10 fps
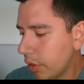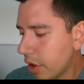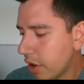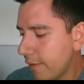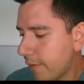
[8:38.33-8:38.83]

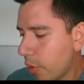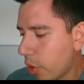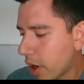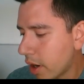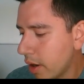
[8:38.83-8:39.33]

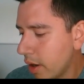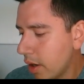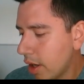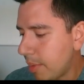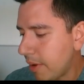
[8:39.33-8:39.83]
34,
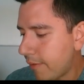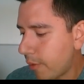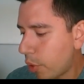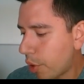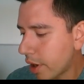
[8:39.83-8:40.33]
it'd be
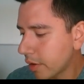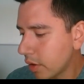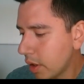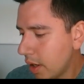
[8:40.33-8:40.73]
4,